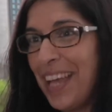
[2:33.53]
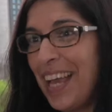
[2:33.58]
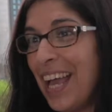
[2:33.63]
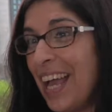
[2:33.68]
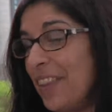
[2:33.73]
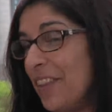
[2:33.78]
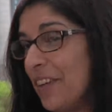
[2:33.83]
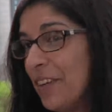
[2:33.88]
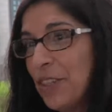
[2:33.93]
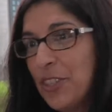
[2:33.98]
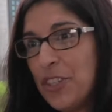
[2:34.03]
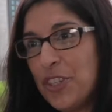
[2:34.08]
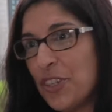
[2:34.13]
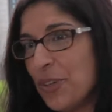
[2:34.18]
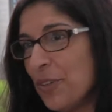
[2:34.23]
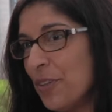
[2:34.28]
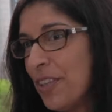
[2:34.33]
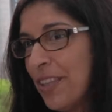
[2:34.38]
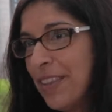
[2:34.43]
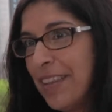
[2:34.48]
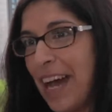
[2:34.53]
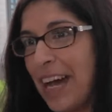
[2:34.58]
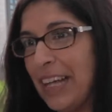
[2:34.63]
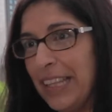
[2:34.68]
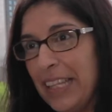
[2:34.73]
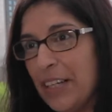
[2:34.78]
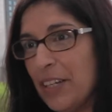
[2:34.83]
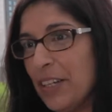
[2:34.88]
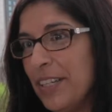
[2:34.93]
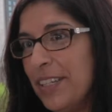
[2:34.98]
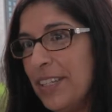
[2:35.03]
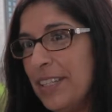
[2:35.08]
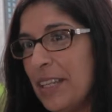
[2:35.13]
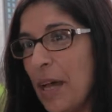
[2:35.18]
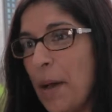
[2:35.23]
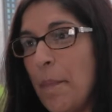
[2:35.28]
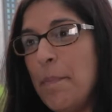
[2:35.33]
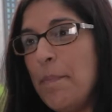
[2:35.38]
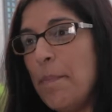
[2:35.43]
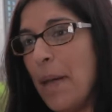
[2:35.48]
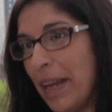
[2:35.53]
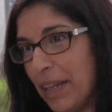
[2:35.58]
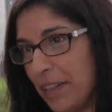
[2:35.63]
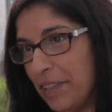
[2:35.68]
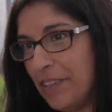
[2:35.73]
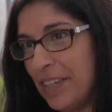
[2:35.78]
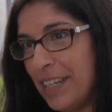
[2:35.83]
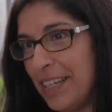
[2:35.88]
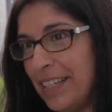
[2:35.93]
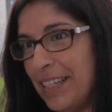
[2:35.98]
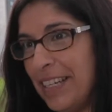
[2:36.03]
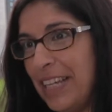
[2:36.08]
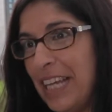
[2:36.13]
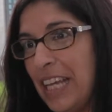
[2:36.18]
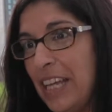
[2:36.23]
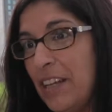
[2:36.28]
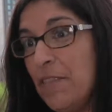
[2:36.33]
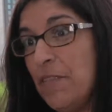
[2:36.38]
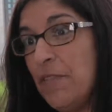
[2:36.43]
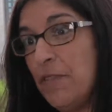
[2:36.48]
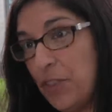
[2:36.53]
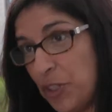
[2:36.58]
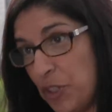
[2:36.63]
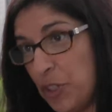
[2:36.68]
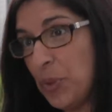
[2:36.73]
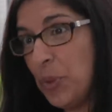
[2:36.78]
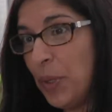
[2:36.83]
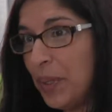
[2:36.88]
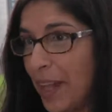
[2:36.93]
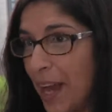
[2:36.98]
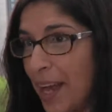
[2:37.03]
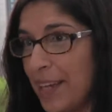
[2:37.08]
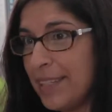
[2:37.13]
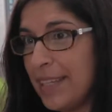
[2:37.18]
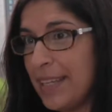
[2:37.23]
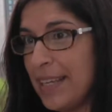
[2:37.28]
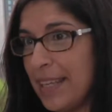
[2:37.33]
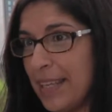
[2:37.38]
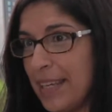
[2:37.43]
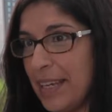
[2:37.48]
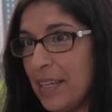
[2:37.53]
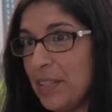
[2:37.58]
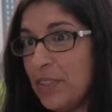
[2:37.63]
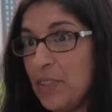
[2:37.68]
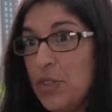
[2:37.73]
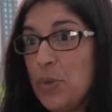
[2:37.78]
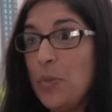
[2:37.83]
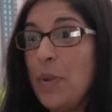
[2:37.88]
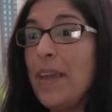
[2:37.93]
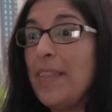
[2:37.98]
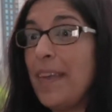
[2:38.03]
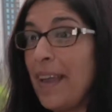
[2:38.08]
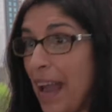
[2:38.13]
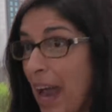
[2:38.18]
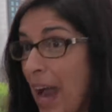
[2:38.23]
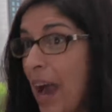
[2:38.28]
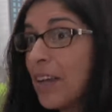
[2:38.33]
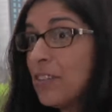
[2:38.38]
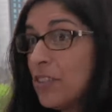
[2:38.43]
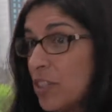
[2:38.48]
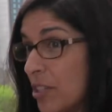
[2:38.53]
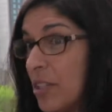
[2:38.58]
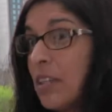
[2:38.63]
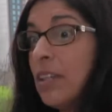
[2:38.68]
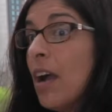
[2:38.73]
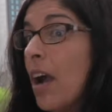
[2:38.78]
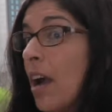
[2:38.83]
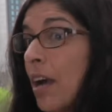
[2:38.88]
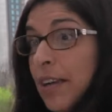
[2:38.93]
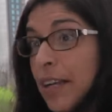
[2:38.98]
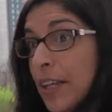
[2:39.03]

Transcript: And there is truth in that. There is a benefit in visualizing things the way they actually are,